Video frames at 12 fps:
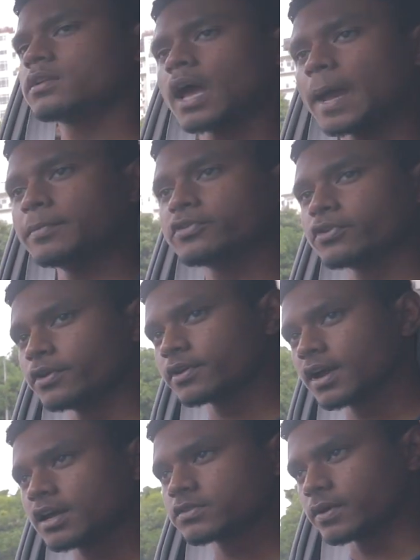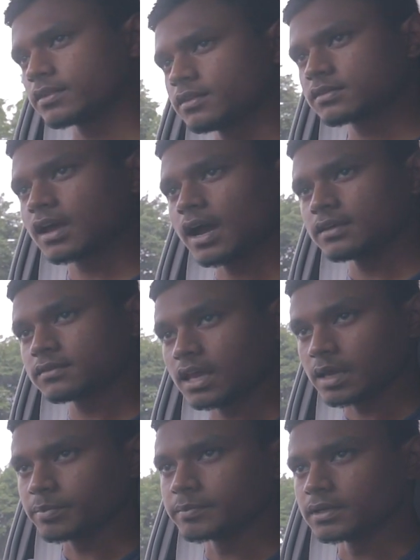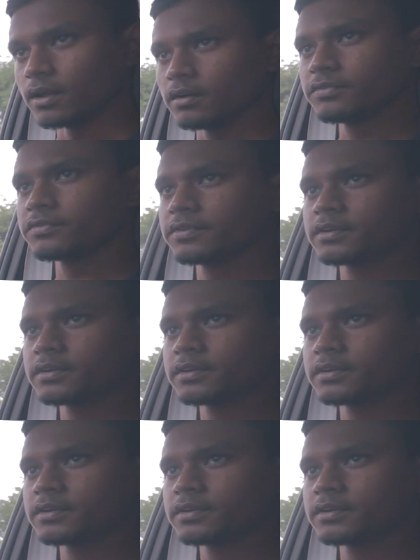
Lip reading: Time to show you guys what this car is capable of.